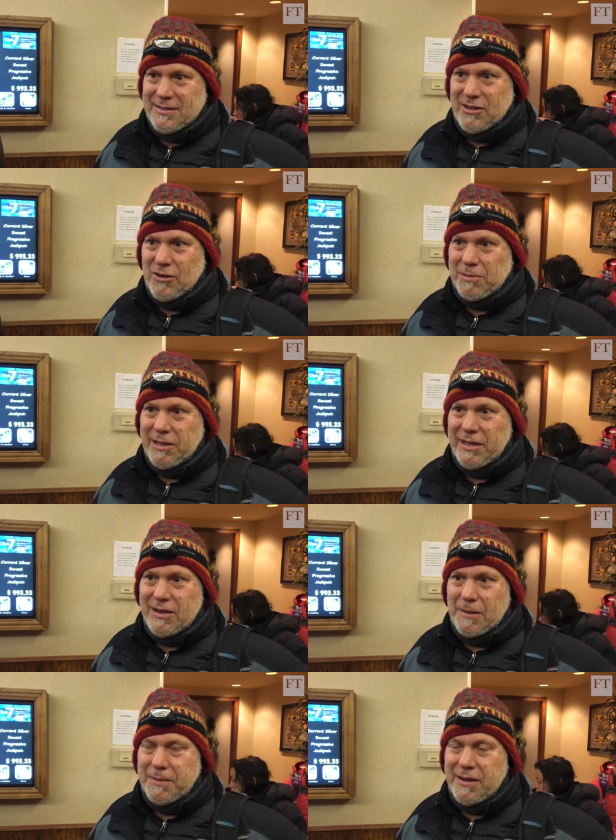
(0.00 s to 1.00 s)
to help
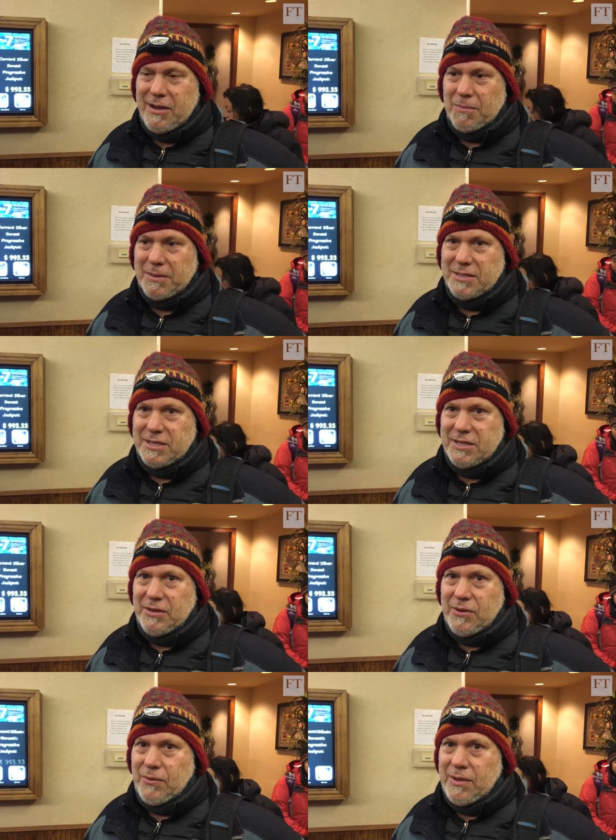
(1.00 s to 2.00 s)
clean up and to help
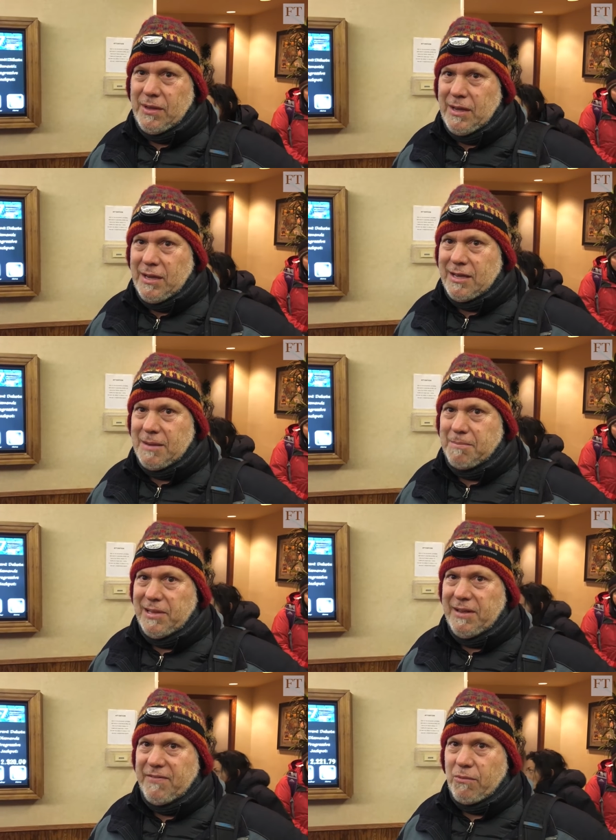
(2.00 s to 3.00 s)
continue, and I
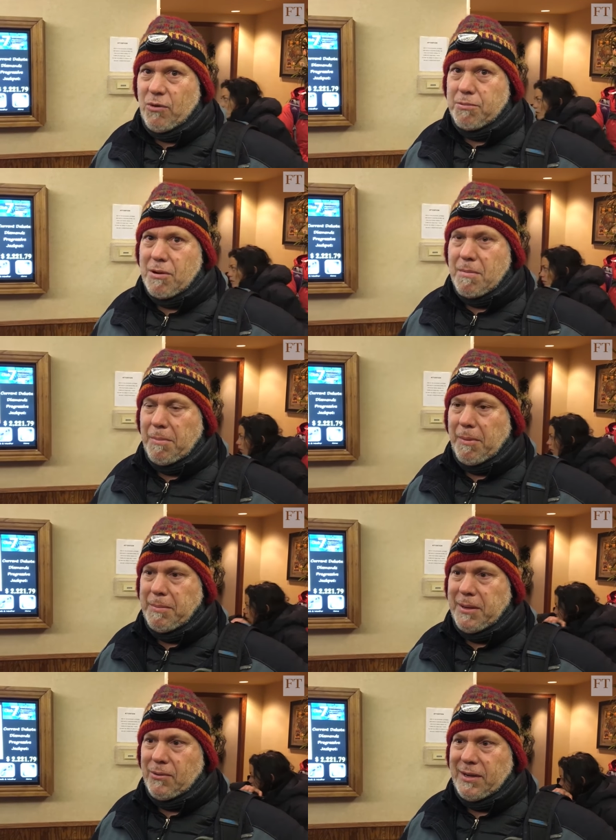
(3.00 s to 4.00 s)
believe that we'll
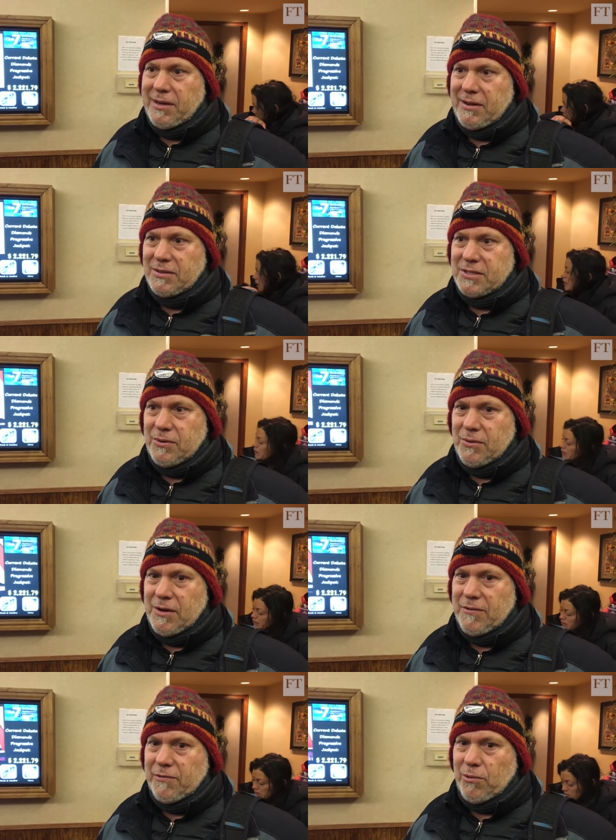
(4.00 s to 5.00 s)
probably be going down to
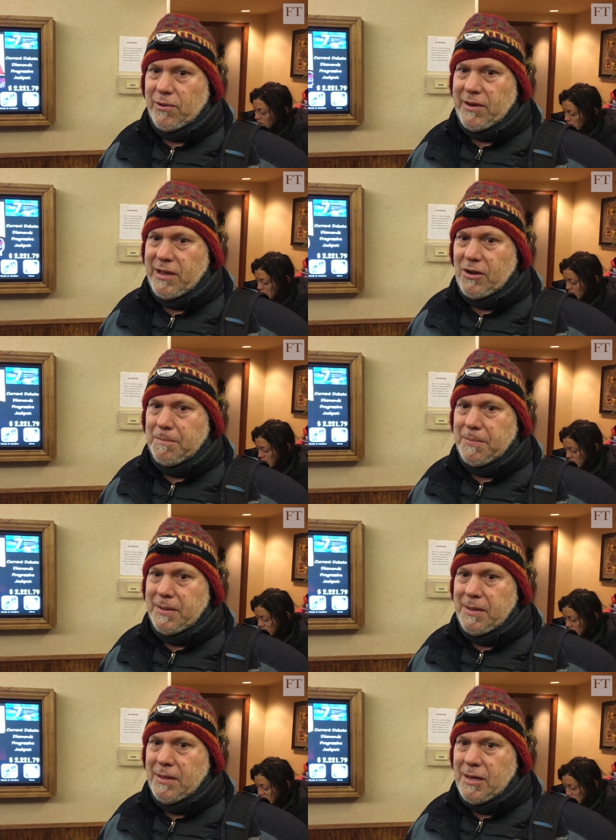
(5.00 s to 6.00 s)
uh, Florida to help
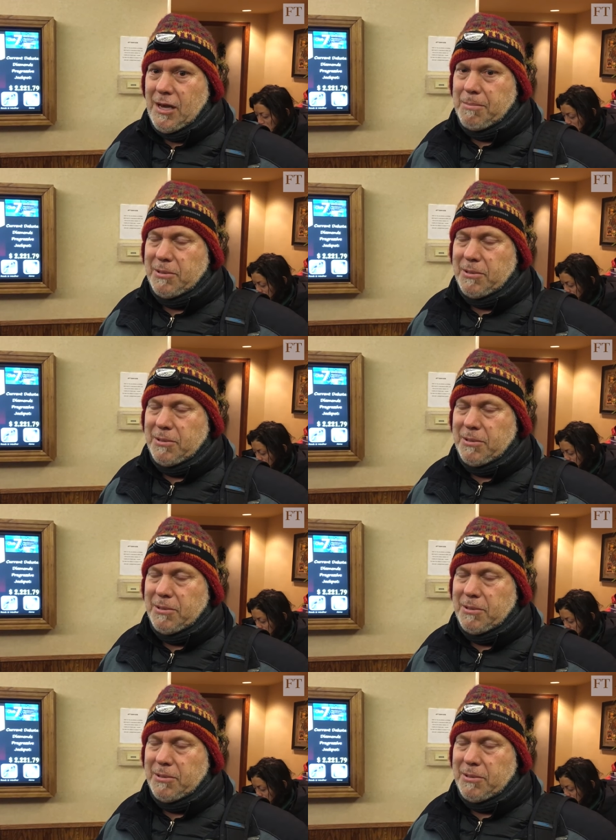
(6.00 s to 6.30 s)
uh,